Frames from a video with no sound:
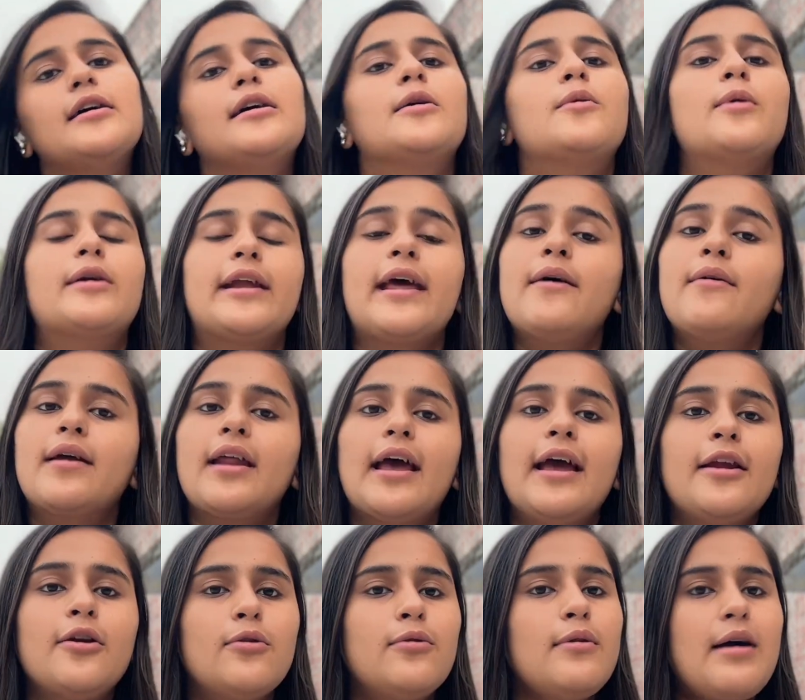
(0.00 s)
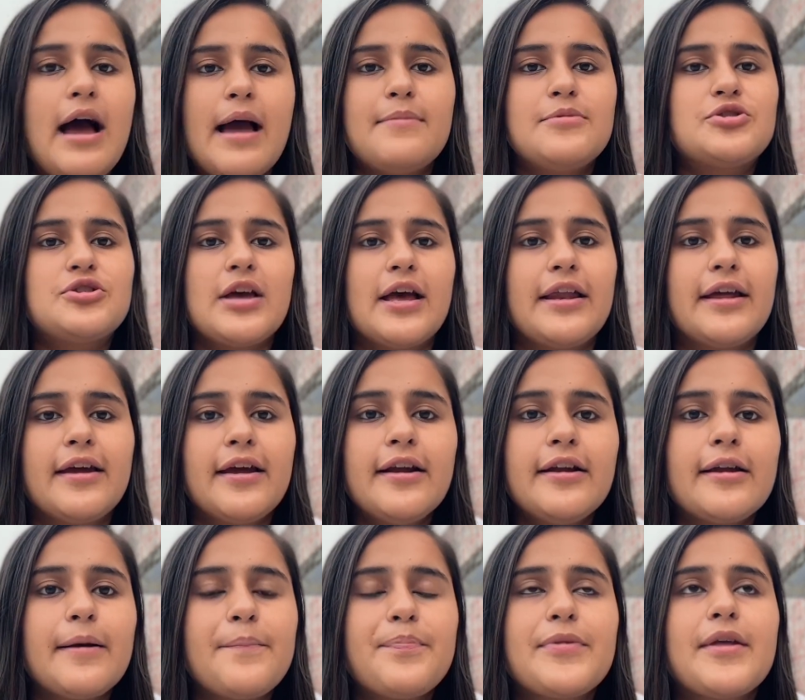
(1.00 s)
Whatever I know, I'm sharing
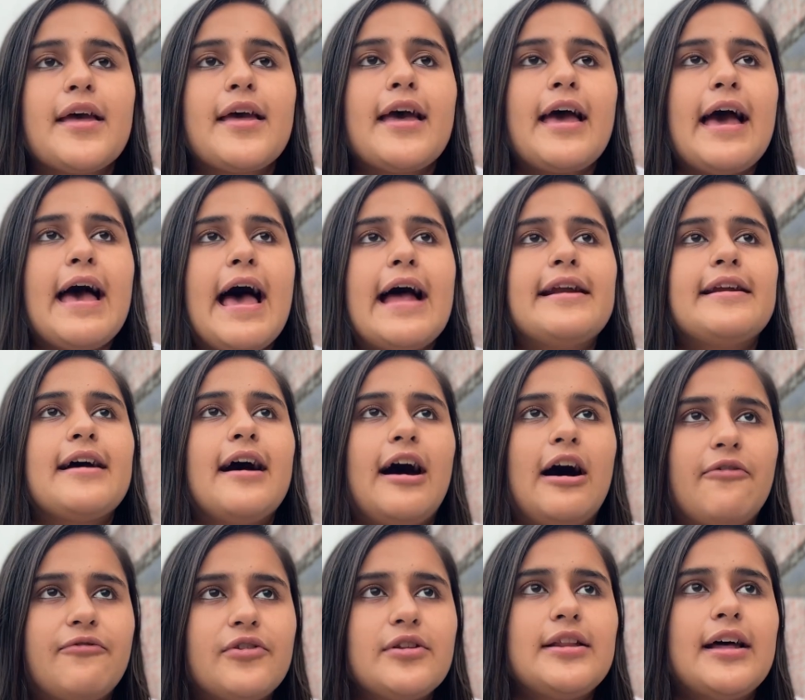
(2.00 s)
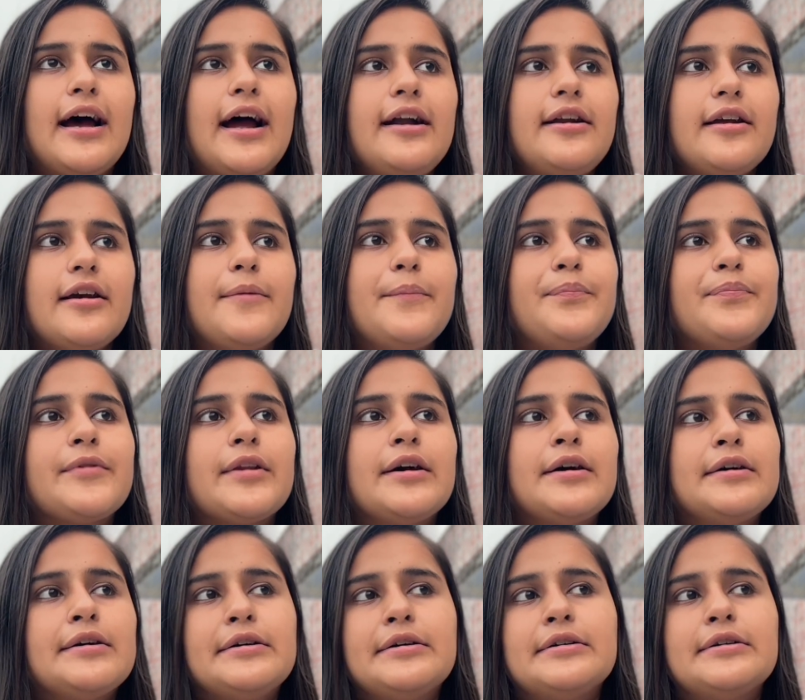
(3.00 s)
it. And after that,
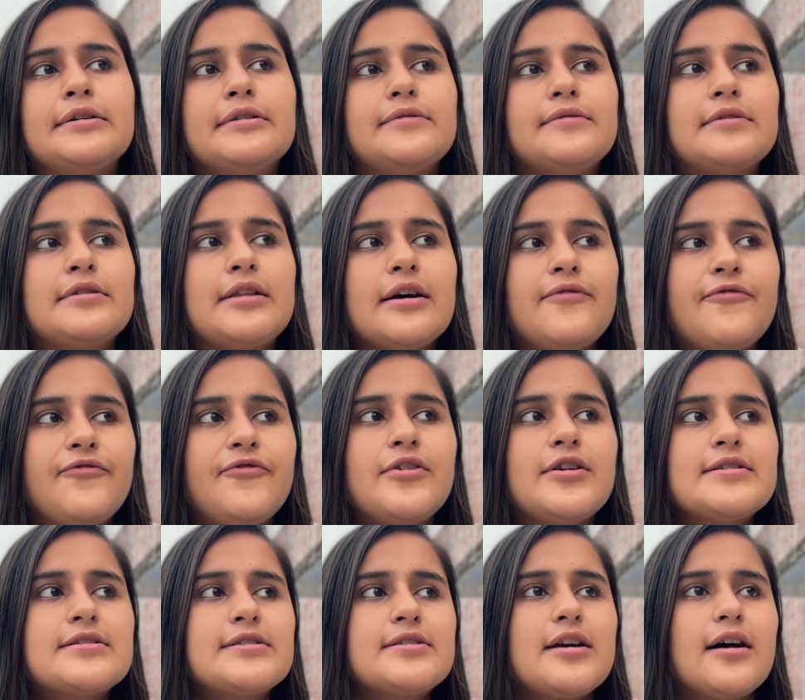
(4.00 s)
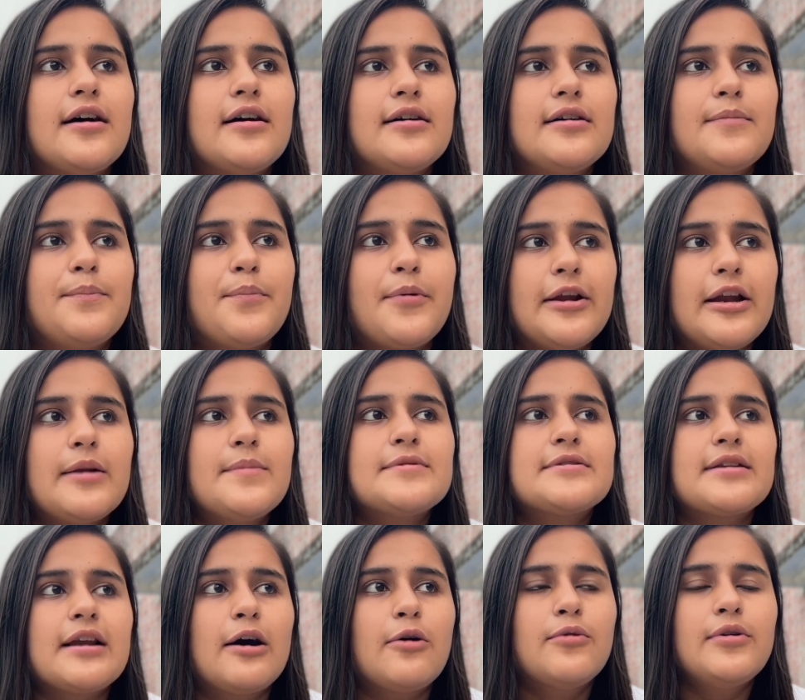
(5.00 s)
the first
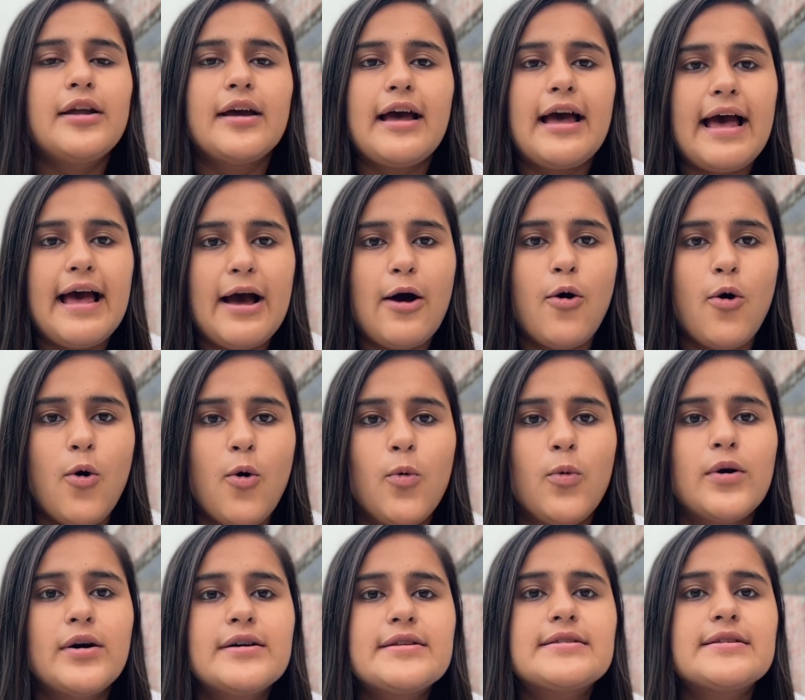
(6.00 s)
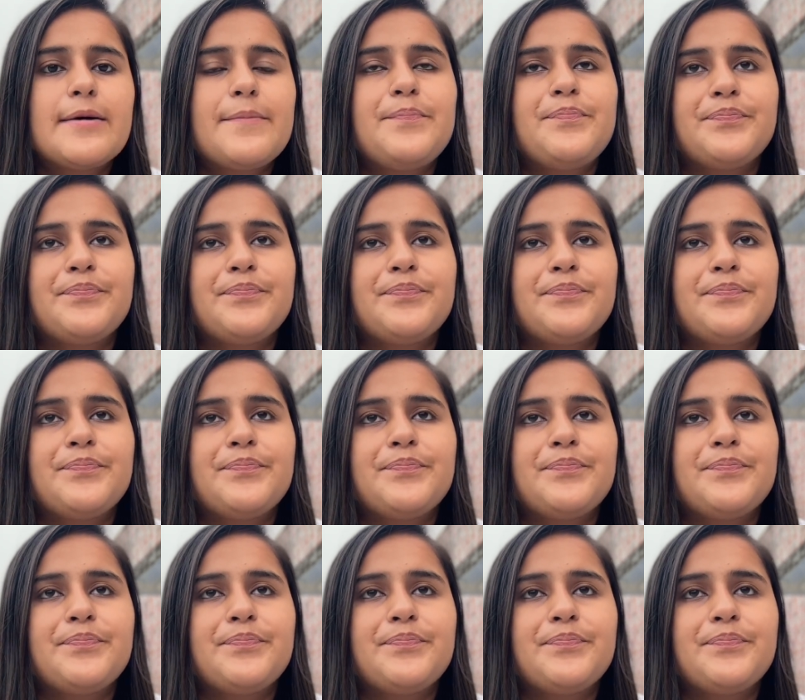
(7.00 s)
prelims round overs,